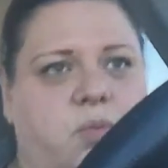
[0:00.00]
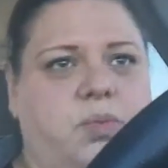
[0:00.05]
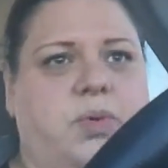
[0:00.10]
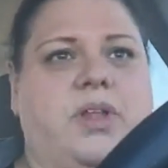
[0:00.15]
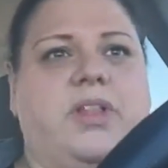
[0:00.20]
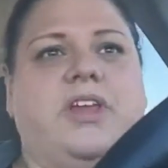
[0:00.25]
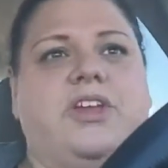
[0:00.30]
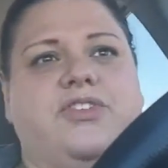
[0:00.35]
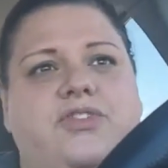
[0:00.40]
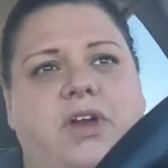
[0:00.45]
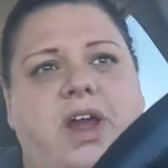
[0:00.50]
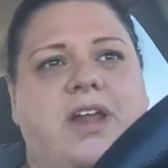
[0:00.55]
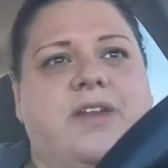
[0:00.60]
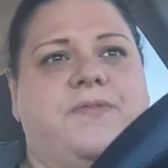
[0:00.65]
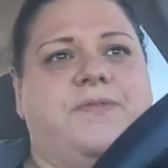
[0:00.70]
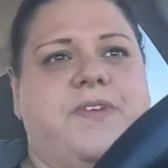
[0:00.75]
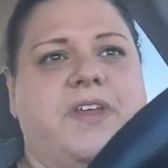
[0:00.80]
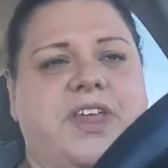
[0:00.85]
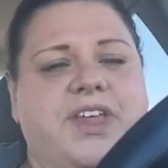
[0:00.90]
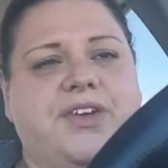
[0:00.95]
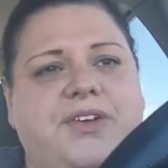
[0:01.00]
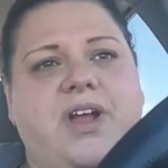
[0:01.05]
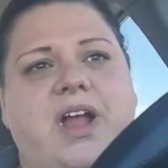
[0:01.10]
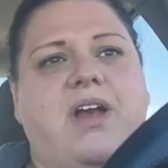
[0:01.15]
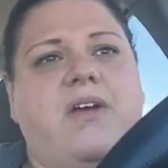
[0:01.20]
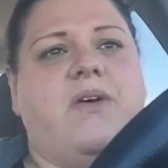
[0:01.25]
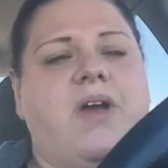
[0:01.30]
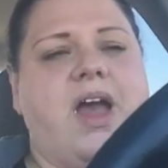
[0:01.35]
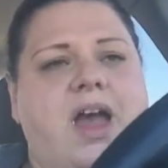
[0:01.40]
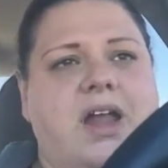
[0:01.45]
really try to figure
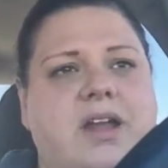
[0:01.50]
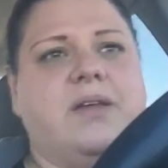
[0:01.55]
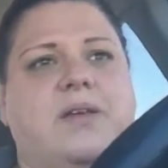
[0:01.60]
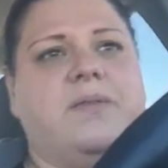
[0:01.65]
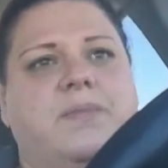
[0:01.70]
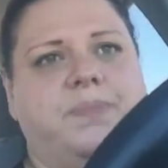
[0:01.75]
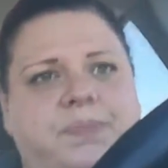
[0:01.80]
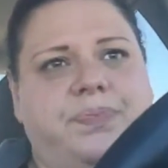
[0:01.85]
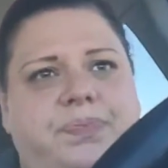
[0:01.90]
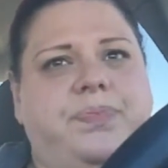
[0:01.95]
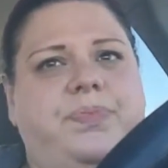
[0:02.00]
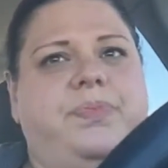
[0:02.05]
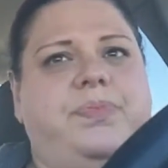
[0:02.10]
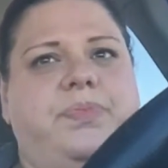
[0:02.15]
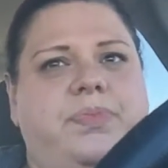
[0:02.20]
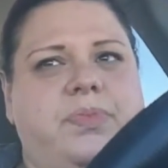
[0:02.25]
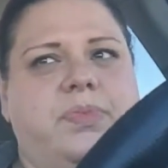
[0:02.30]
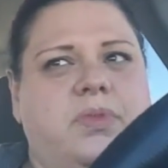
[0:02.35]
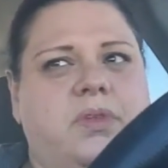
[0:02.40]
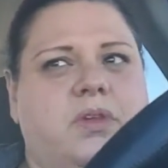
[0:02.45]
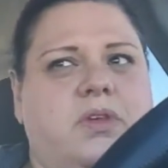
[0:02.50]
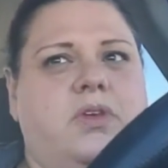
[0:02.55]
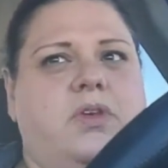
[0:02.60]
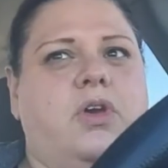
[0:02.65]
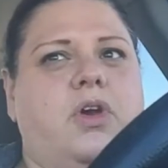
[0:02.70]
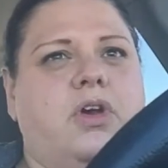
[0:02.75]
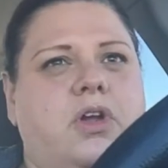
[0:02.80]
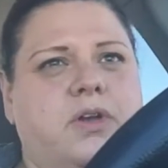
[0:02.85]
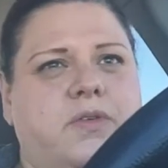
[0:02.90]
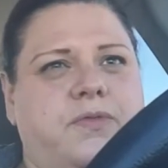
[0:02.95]
out how to
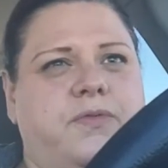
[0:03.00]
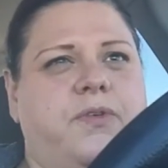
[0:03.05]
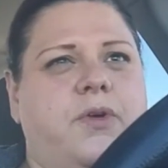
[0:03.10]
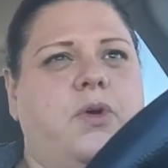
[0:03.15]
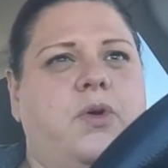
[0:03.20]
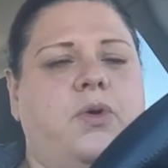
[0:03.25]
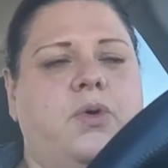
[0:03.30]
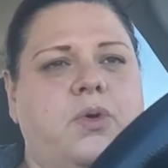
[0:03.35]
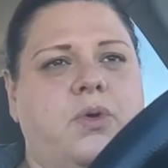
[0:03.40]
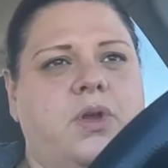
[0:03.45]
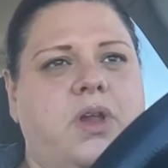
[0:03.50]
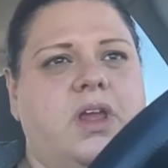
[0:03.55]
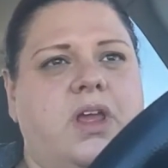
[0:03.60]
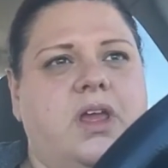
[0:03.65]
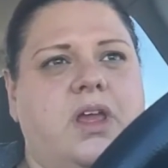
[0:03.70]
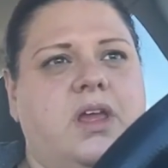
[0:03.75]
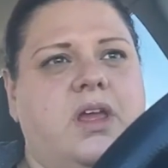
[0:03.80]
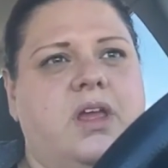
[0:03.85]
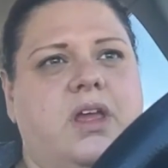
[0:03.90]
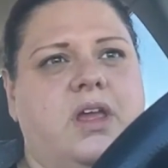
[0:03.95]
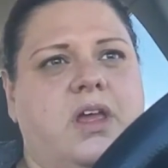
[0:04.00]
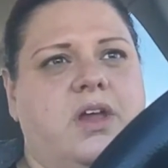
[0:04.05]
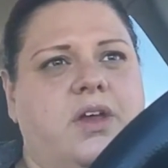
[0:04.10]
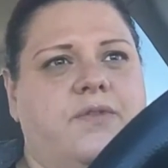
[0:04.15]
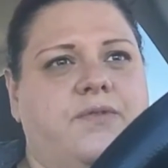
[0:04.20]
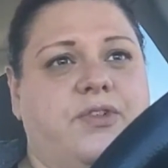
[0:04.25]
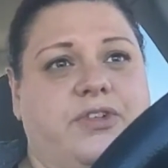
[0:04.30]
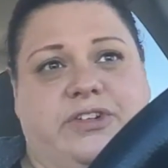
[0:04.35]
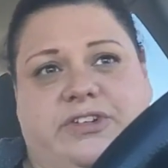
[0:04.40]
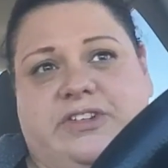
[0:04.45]
cook food
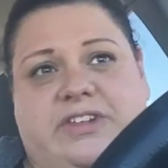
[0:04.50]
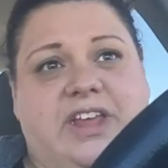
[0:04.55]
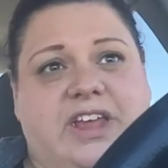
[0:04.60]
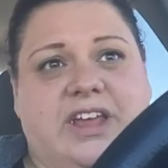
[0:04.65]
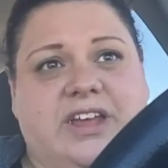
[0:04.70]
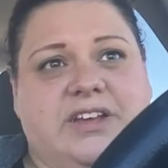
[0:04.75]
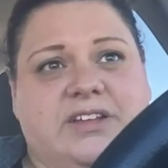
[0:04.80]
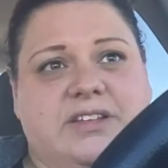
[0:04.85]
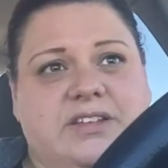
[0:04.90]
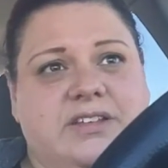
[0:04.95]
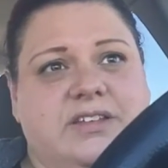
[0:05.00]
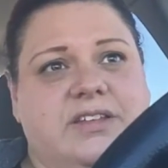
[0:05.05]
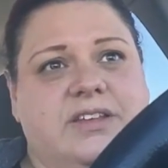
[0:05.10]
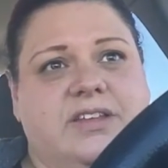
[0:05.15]
for 6